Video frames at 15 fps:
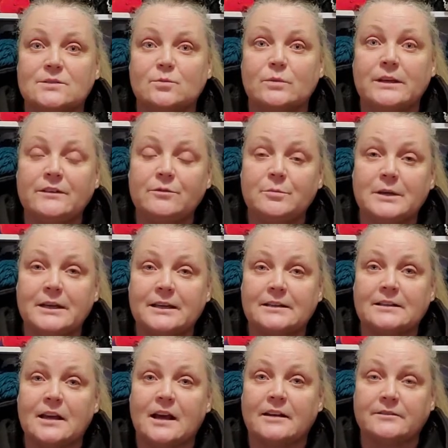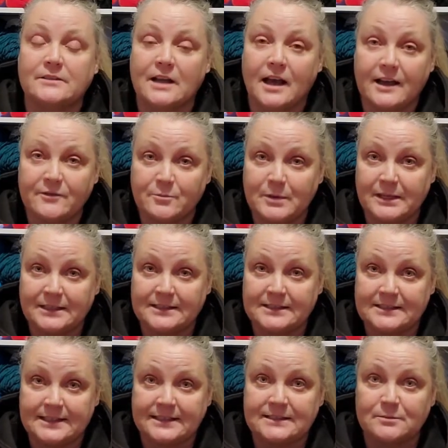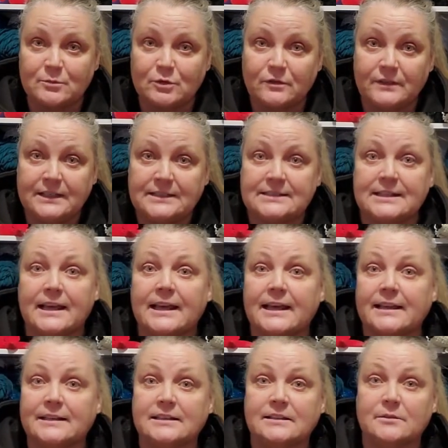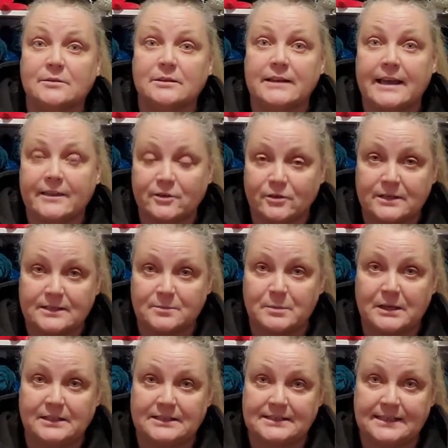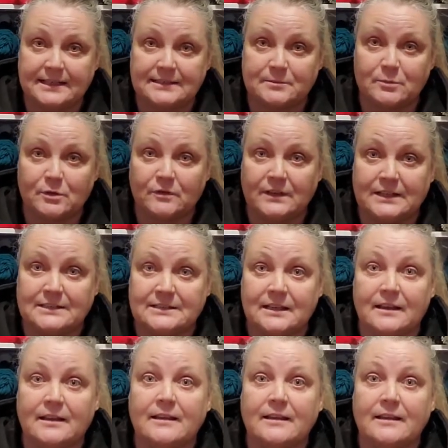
we've picked, I, I've picked six movies and Heather has picked six movies.